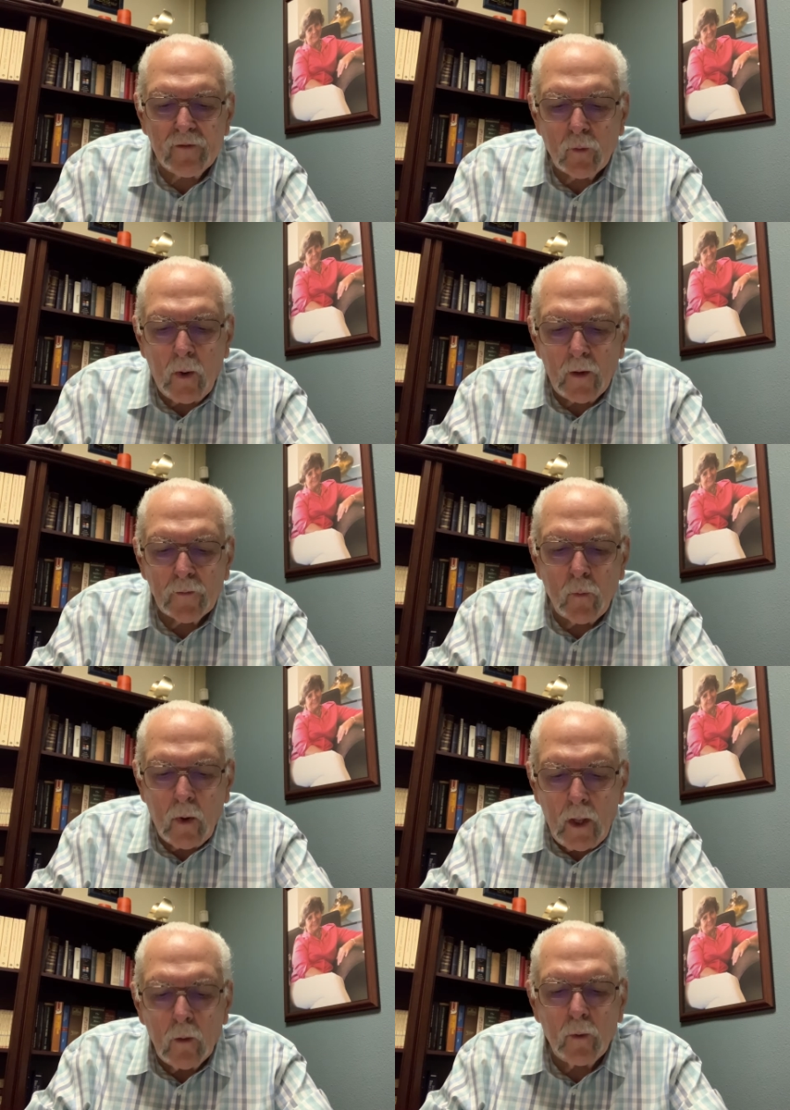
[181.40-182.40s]
dwelt
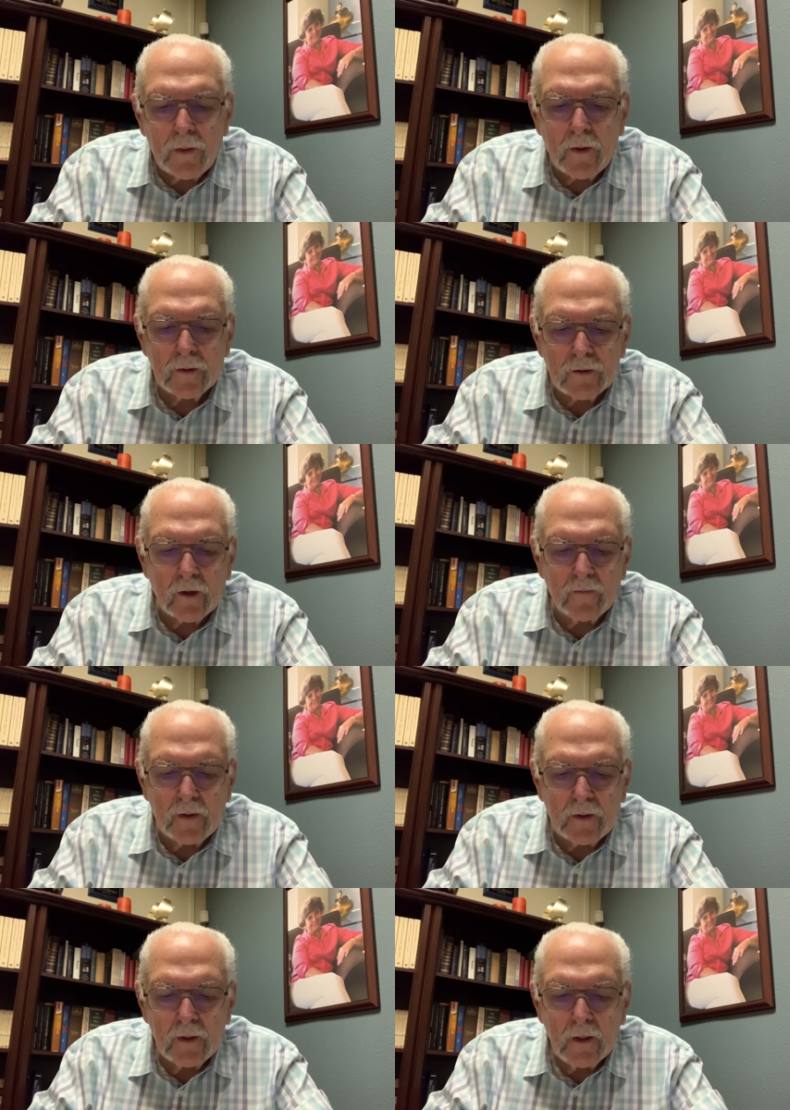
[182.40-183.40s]
well with your
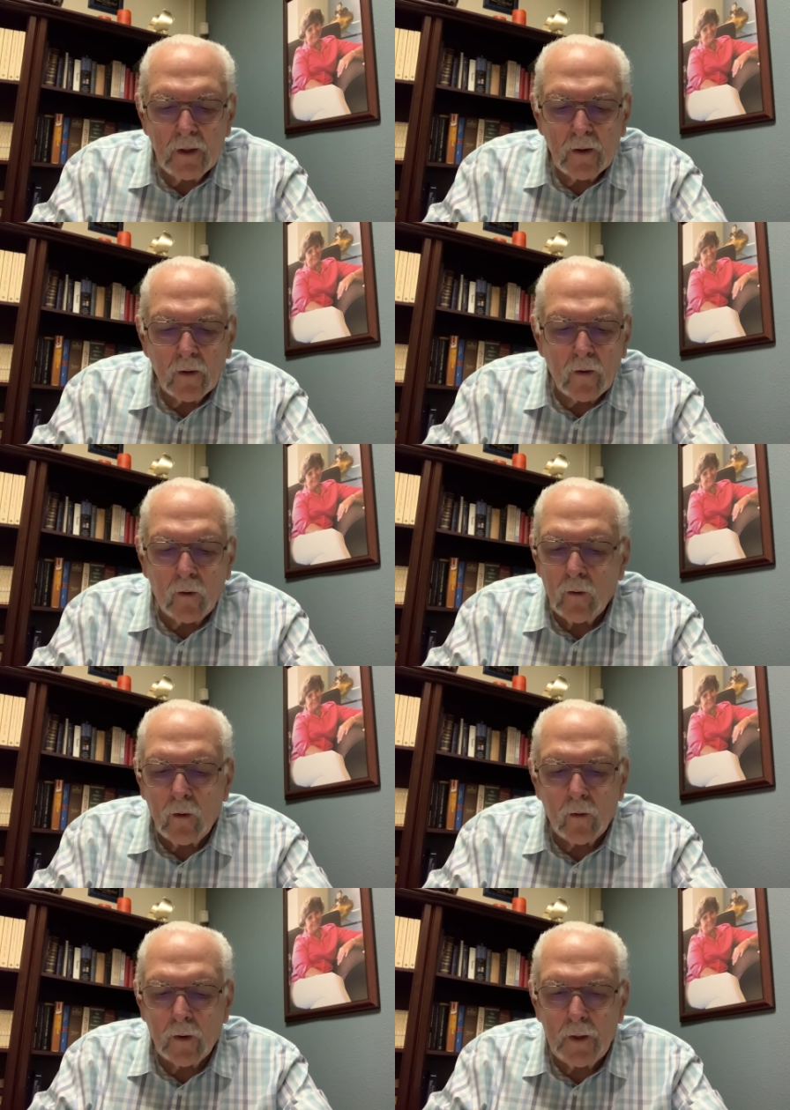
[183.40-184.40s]
servant, O
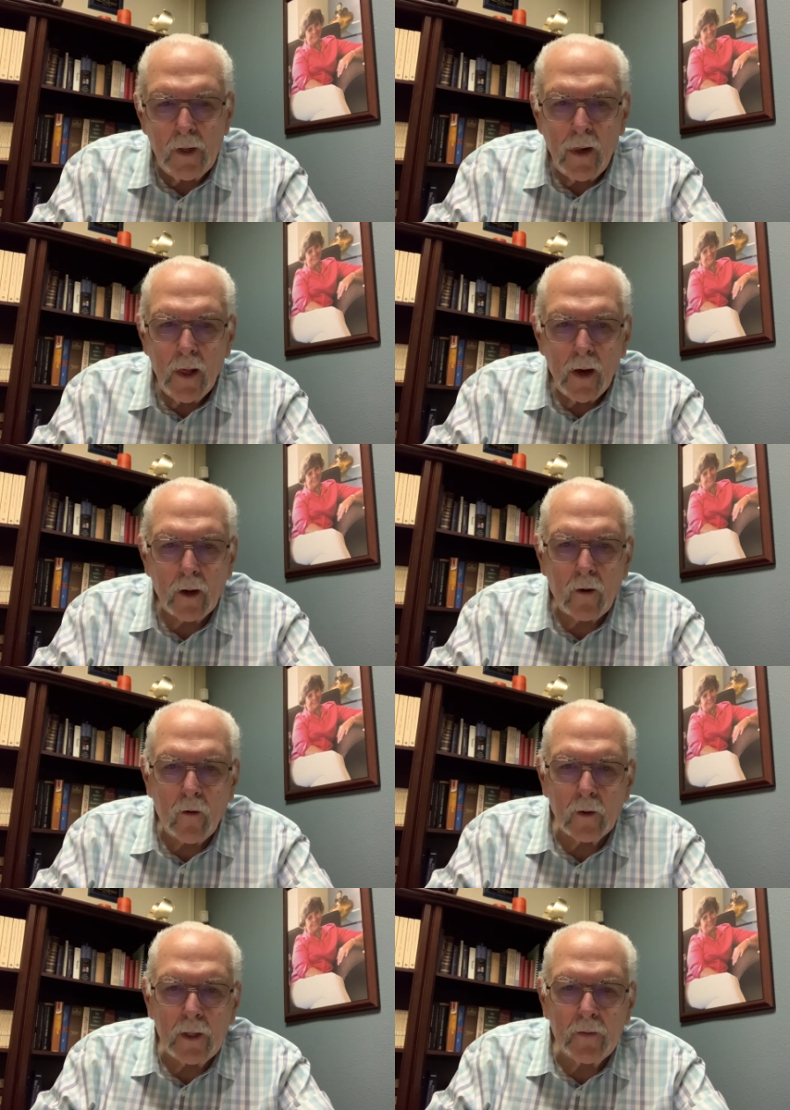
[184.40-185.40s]
Lord,
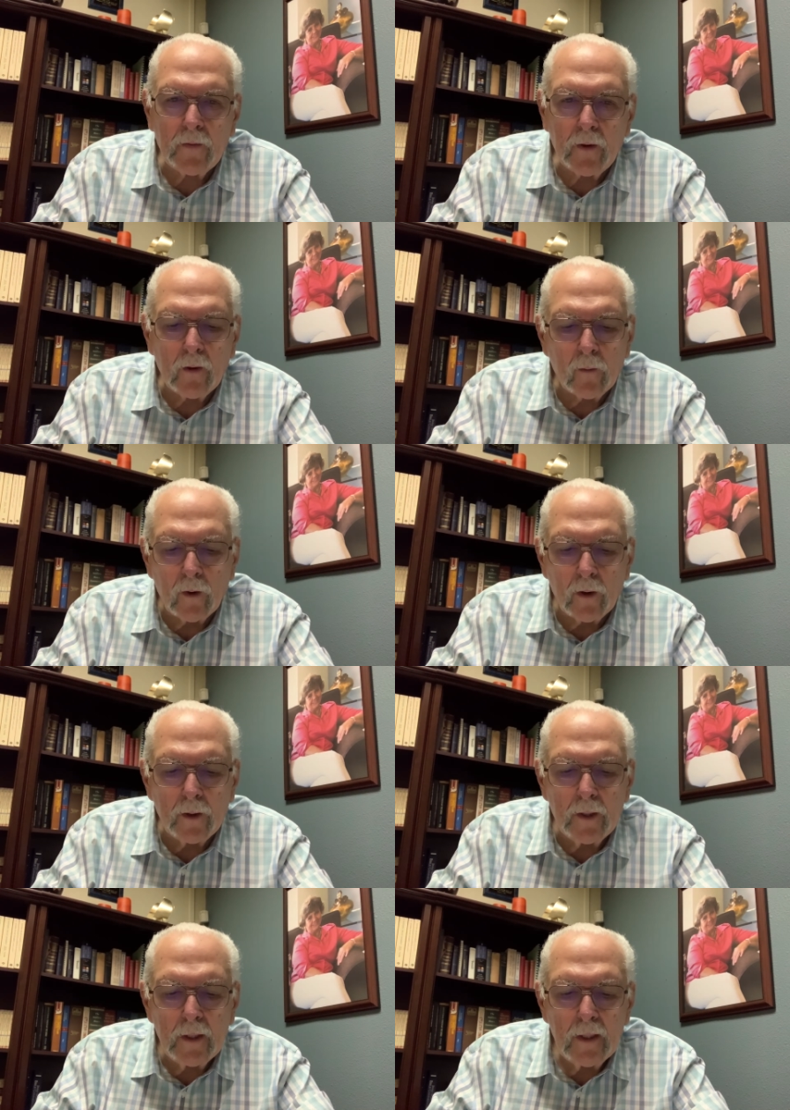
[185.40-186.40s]
according to your word.